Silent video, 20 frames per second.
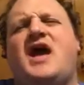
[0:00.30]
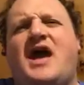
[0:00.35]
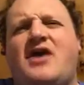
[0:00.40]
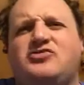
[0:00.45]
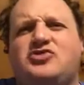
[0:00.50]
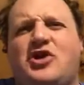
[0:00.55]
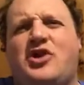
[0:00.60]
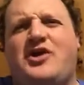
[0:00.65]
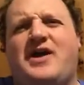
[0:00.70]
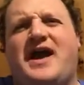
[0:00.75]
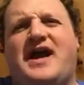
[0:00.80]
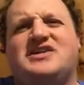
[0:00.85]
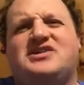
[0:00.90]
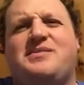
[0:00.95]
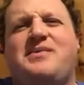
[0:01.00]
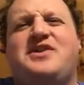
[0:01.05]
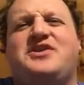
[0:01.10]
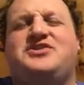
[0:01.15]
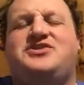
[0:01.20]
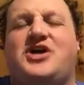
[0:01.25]
Hey, what's going on,
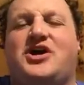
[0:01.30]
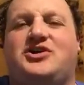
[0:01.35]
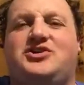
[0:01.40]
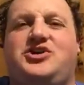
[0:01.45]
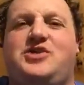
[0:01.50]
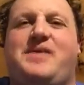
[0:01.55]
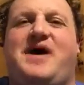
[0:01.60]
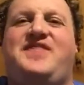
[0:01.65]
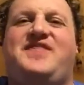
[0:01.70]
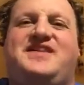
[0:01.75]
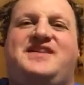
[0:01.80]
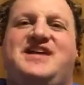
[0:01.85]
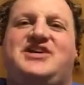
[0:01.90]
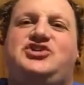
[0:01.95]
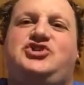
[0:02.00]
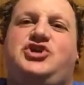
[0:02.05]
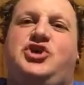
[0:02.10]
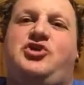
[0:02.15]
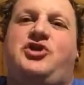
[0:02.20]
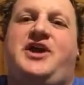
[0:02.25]
guys? I wanted to talk to you about the
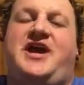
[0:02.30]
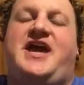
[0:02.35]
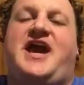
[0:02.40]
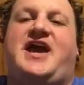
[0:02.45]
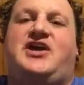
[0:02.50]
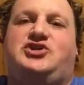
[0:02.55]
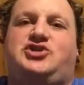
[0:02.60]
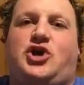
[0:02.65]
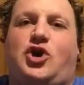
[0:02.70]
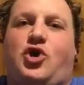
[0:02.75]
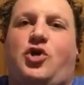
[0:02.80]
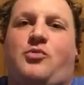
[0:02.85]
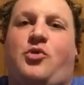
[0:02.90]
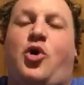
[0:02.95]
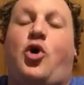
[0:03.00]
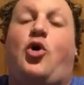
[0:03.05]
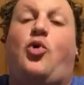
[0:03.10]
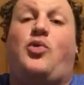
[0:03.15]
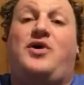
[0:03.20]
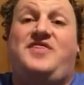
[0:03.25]
disunity and
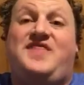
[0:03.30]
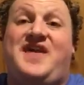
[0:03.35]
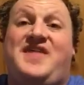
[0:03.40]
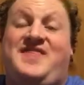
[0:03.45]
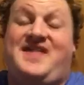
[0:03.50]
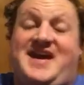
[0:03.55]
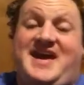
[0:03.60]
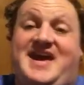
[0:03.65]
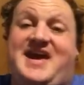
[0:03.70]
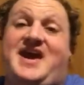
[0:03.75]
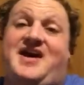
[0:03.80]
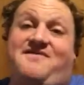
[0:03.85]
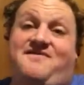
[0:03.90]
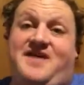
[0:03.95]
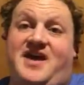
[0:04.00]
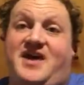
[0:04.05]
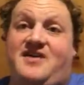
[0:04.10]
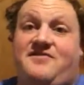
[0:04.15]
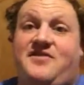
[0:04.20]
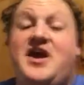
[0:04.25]
turmoil within the
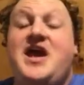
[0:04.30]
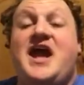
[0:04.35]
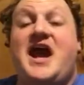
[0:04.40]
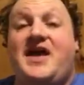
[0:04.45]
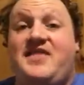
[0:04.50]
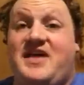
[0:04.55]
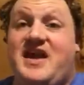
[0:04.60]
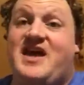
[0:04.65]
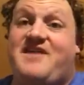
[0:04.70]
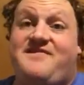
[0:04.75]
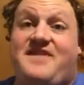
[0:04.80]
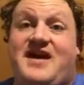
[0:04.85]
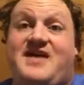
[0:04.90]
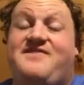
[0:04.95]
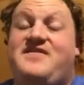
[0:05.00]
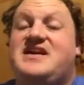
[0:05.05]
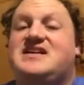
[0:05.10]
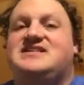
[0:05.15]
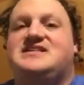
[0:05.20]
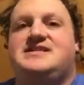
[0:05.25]
EFF. And the
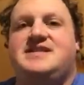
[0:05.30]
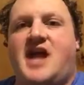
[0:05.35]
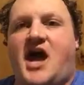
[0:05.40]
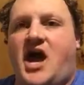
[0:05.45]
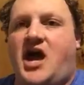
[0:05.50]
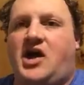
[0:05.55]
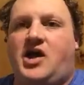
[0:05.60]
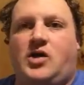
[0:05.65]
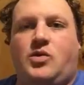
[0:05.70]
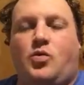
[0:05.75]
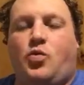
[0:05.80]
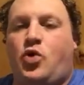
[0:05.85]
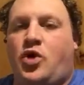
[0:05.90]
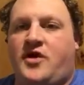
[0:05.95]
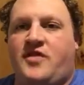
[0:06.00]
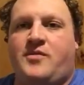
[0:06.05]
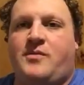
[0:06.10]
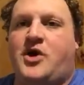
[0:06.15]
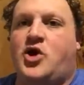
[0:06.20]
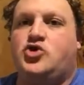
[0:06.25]
EFF is not
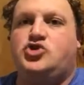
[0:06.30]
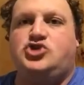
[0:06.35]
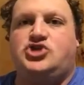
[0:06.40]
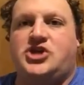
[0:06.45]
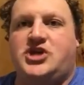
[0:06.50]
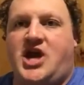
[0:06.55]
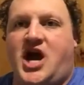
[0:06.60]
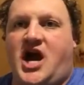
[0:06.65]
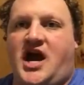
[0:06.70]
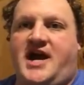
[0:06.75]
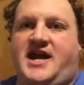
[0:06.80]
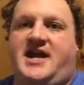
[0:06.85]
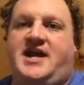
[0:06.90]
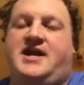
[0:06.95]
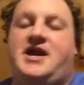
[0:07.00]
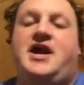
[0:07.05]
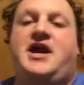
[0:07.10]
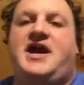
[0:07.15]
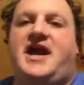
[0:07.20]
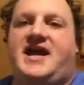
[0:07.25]
one of the most
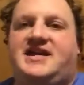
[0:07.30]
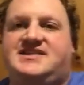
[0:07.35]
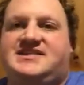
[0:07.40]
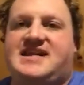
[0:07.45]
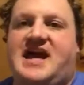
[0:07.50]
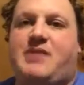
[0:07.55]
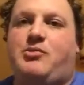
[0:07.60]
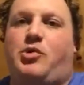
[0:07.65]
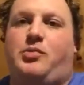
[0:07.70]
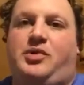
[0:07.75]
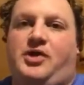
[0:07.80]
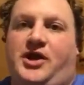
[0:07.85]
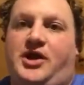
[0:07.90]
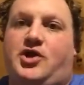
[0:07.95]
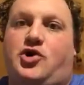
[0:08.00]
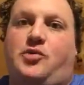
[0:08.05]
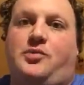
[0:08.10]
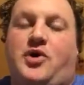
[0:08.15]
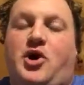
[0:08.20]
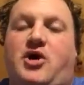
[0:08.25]
united and stable
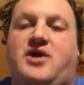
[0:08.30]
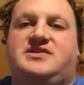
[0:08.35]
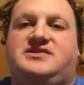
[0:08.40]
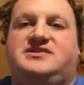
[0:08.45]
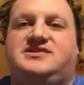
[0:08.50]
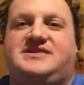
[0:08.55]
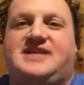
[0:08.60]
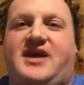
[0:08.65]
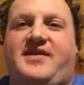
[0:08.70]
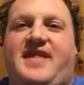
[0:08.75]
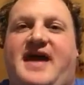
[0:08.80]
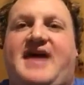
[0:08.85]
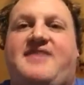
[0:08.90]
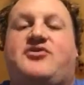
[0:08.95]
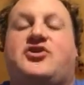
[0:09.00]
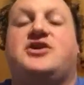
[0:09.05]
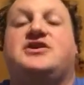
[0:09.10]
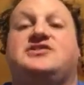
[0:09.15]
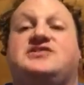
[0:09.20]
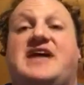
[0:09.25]
political parties in South
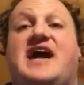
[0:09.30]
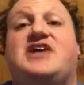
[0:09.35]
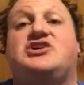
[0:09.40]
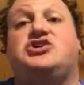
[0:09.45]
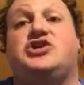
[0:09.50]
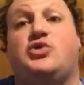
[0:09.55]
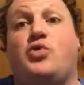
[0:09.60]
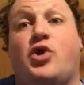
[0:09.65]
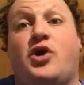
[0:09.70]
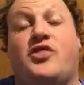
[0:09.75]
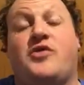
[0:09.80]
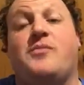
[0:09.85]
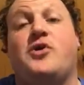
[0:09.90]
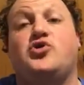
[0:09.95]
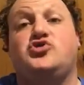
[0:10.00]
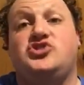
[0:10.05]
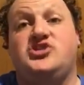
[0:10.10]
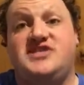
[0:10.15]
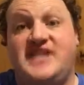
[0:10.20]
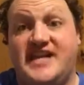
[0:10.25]
Africa. It's actually one of the
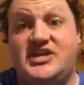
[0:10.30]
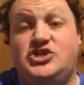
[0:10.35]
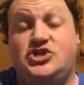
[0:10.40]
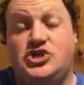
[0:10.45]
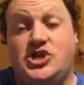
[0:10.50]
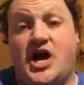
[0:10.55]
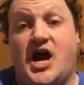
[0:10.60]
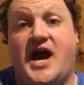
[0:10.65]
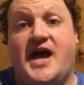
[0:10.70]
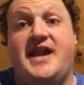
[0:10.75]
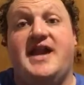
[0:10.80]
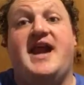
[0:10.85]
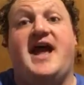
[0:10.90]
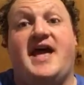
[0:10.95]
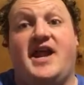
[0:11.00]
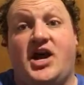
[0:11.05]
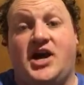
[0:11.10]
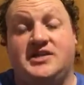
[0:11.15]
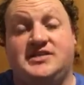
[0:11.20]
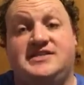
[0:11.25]
most disunited
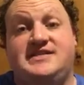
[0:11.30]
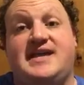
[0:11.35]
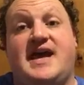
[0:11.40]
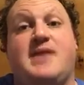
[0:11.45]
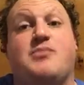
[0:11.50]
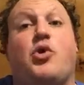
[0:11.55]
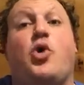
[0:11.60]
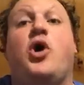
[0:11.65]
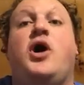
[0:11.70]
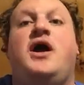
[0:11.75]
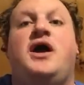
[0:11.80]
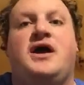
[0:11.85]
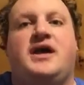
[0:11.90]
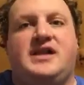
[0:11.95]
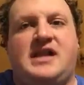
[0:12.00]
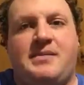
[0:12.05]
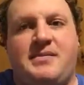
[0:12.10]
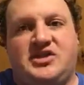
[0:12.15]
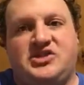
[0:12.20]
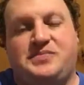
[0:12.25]
and unstable.
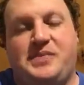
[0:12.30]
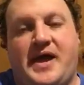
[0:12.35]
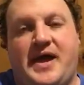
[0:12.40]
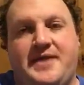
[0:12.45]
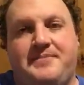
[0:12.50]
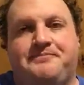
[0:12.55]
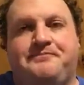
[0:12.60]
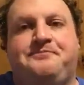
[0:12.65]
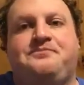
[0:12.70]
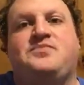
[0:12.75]
Let me explain.